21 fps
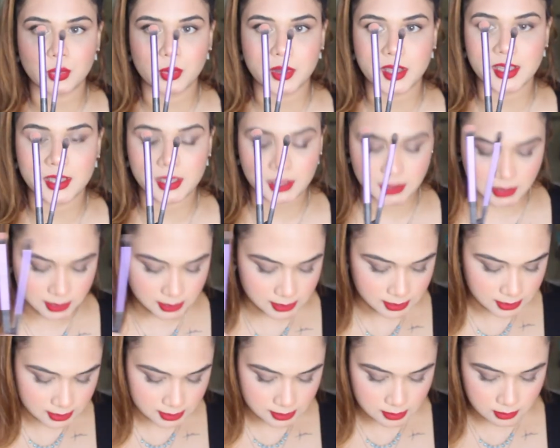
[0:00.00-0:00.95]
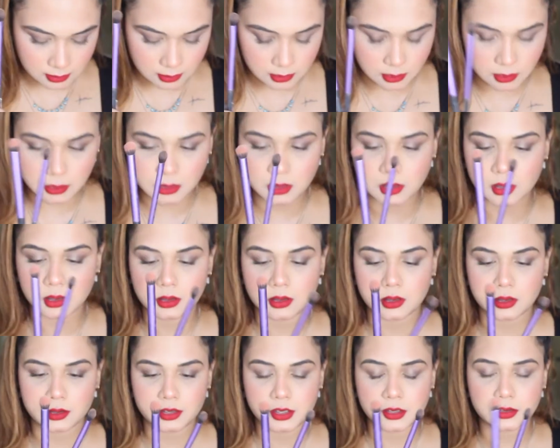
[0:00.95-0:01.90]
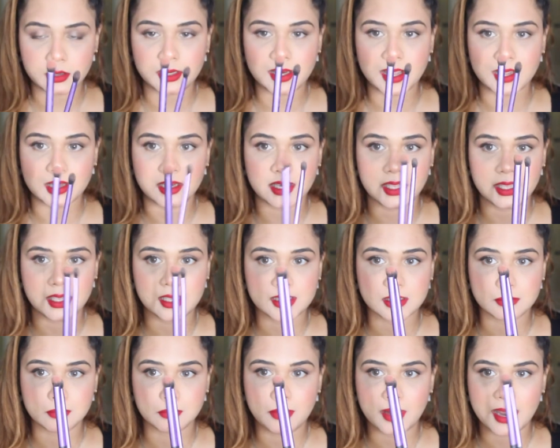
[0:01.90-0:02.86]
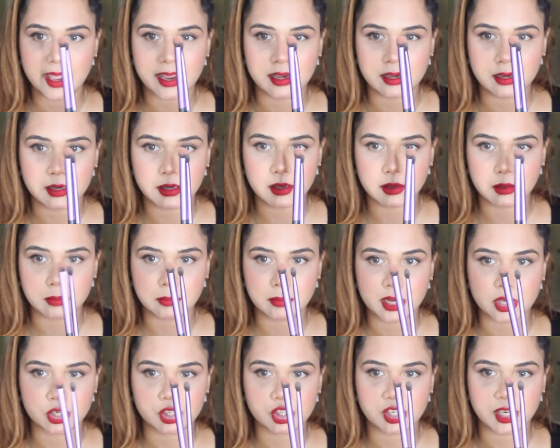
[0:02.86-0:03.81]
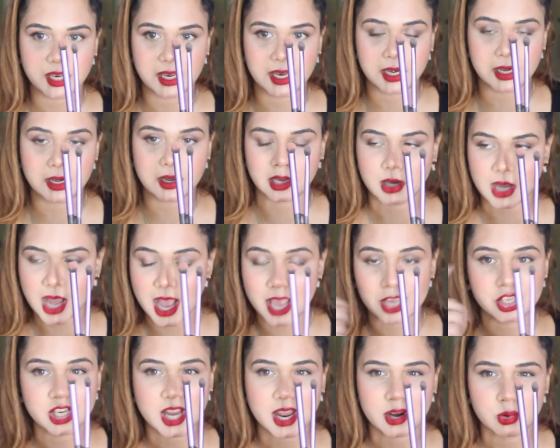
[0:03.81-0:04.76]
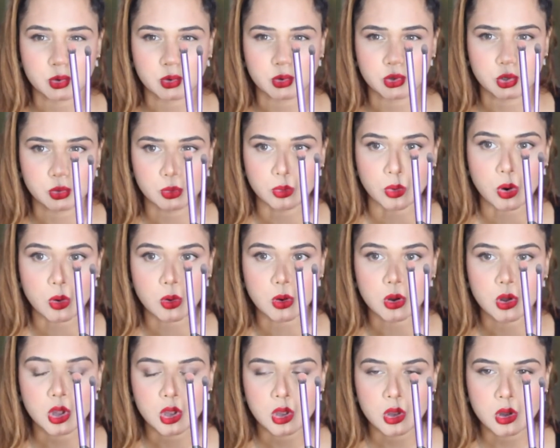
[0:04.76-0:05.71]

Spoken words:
Okay, this is the Real Techniques Blend Plus Shade Eyeshadow Duo